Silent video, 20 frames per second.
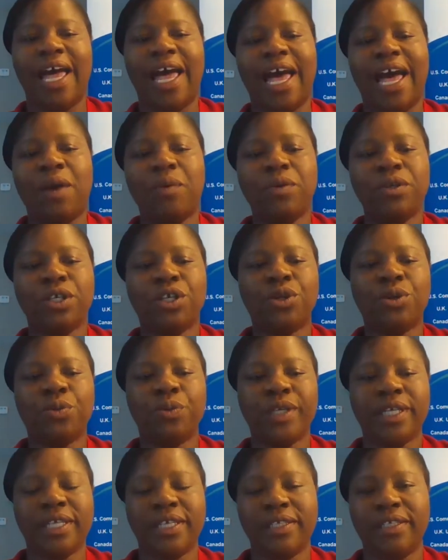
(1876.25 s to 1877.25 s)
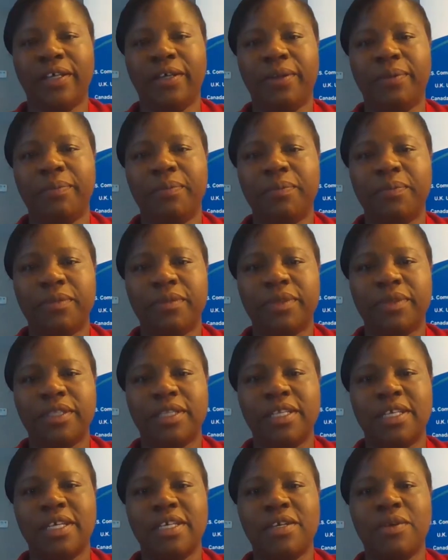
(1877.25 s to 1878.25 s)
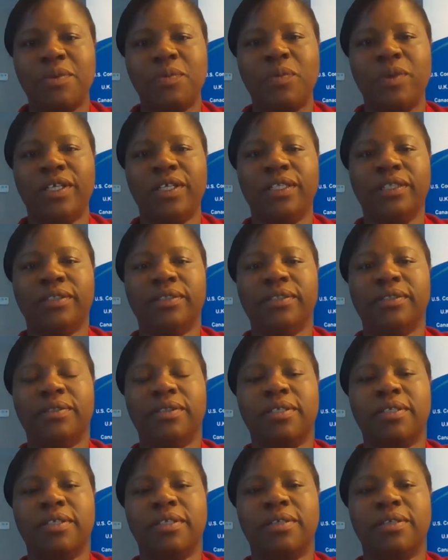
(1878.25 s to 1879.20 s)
our curriculum will